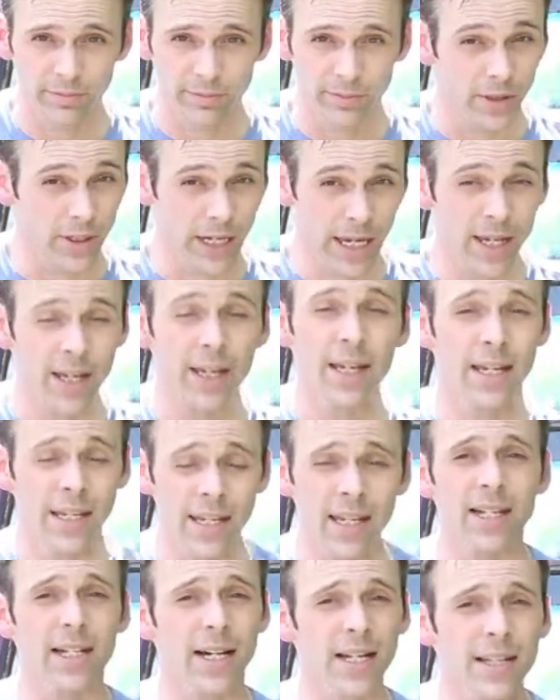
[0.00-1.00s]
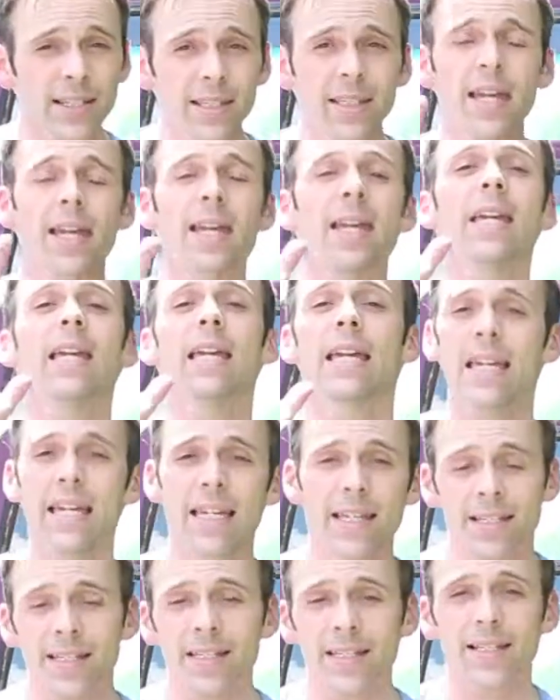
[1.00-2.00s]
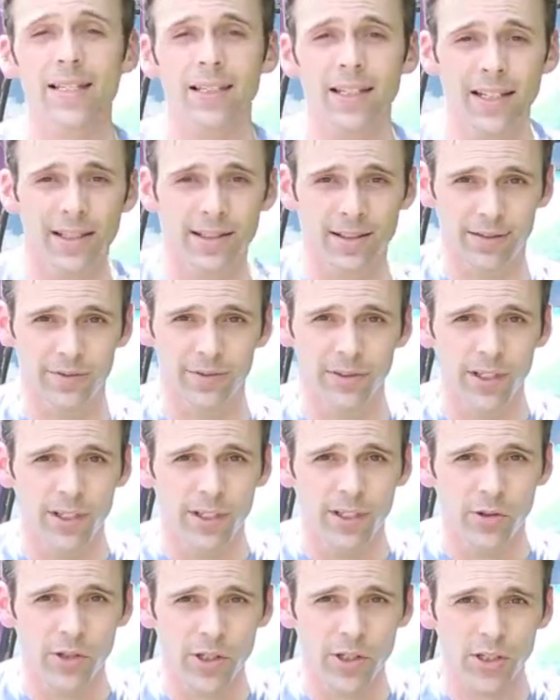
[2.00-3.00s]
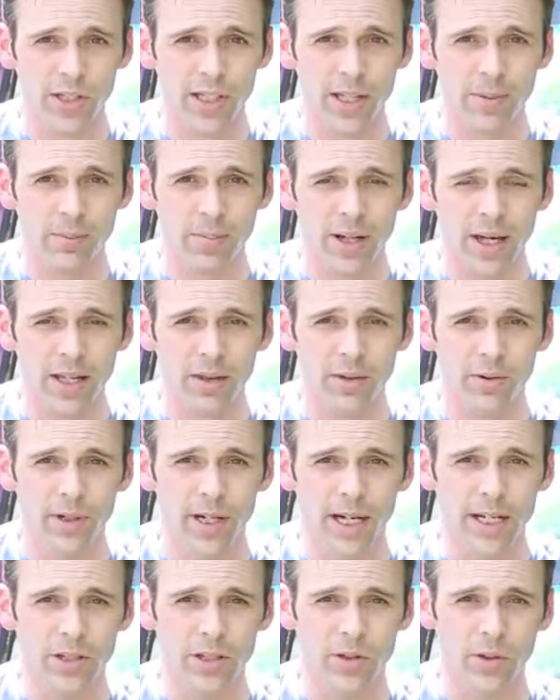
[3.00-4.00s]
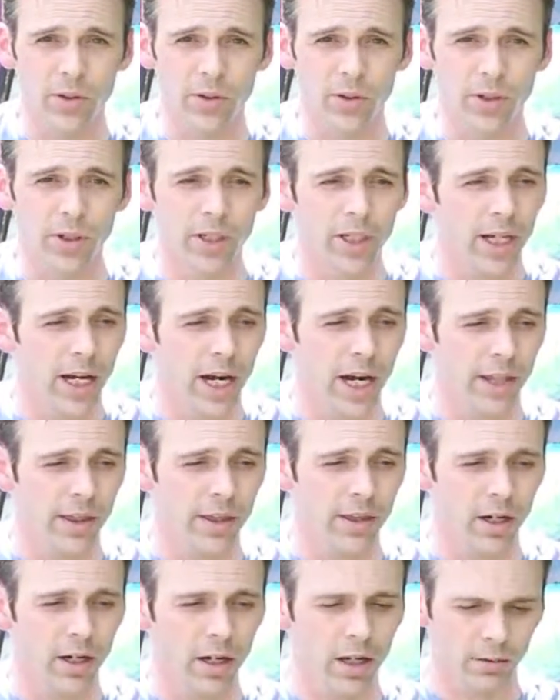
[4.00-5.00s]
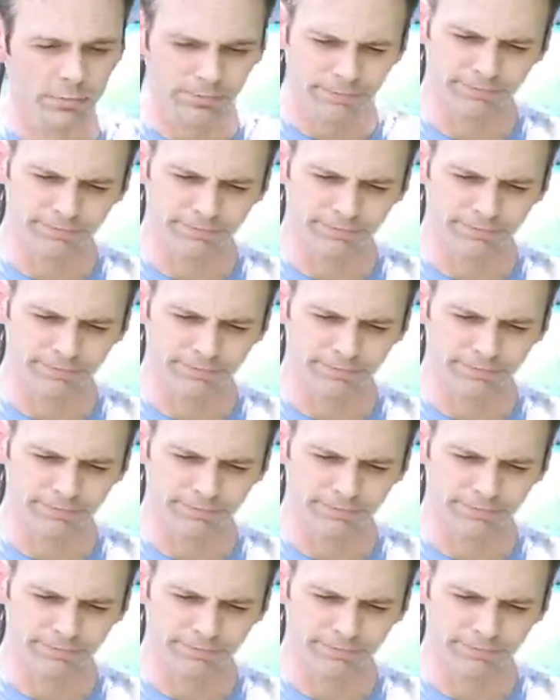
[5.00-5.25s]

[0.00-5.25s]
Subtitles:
Okay, again, I say easy elective just to get by through high school. I thought,